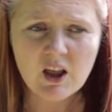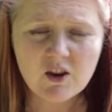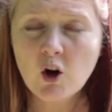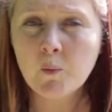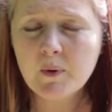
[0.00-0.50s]
the
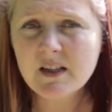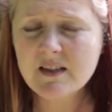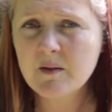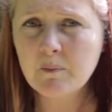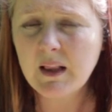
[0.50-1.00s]

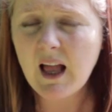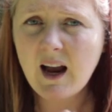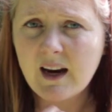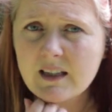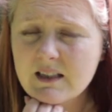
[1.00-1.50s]
companies
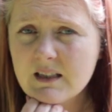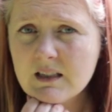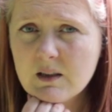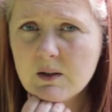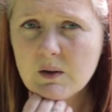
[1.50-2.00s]
complied
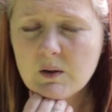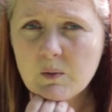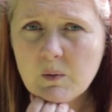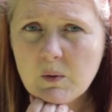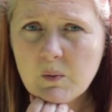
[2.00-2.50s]

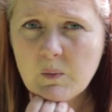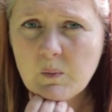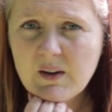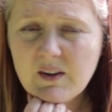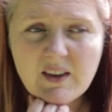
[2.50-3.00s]

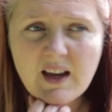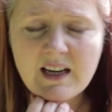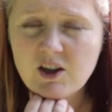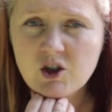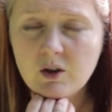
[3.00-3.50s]
with their
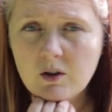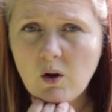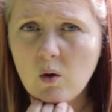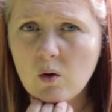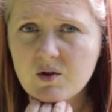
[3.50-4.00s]
national
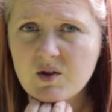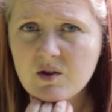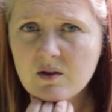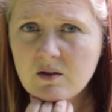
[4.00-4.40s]
laws.